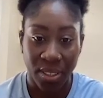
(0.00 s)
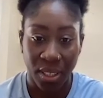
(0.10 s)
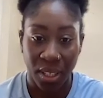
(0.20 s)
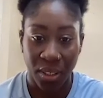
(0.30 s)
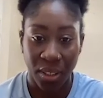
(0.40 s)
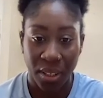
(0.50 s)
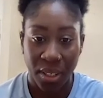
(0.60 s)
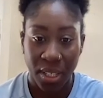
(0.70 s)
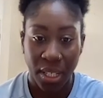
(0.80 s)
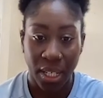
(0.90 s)
And
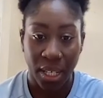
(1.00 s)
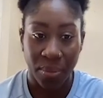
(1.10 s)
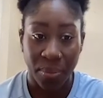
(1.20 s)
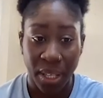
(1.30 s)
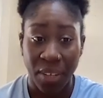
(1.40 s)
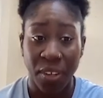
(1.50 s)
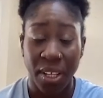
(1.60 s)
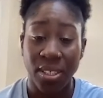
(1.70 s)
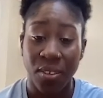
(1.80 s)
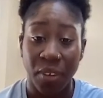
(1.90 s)
if it
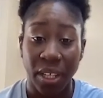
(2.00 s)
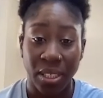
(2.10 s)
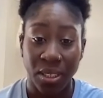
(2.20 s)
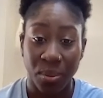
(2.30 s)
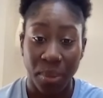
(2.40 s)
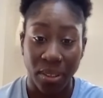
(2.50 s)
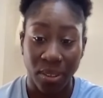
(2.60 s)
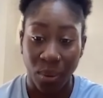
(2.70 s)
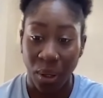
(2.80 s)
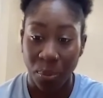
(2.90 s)
is affecting your
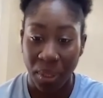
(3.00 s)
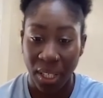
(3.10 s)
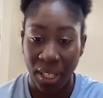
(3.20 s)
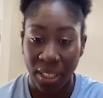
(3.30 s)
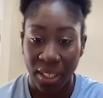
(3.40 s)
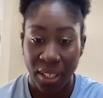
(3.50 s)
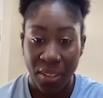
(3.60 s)
mental well-being,